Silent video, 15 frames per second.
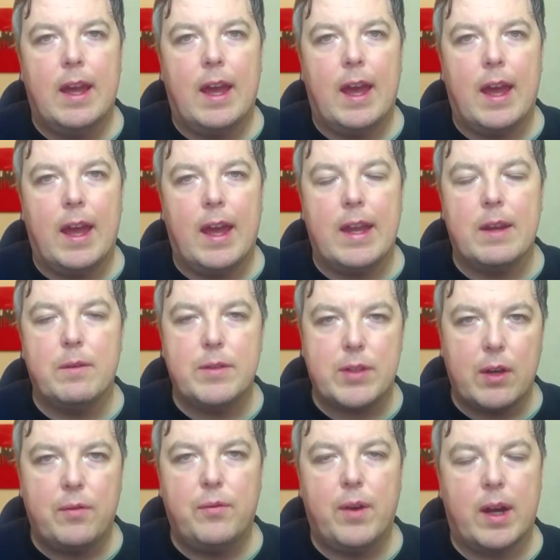and I was
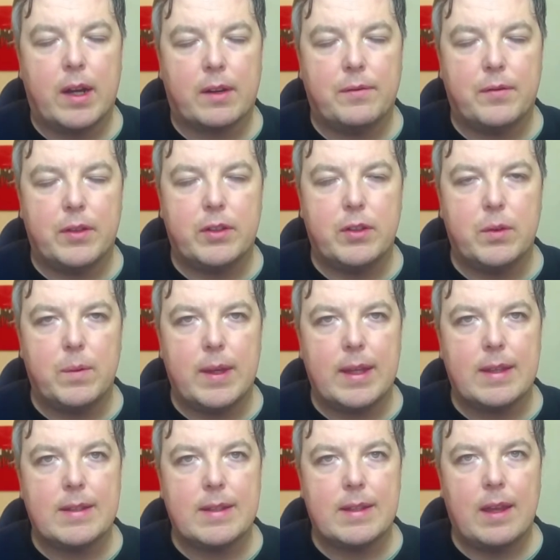off work for two
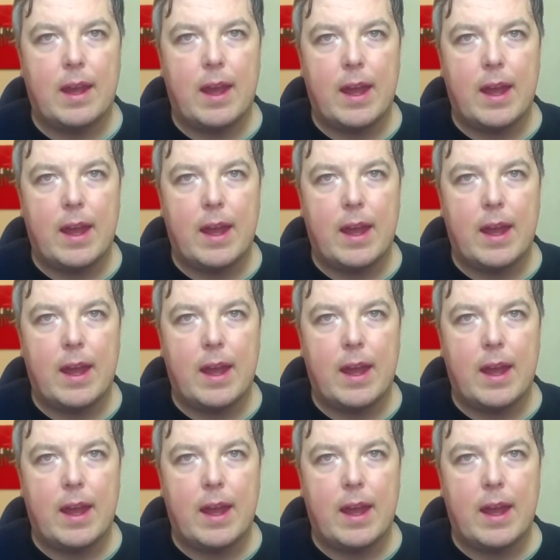weeks.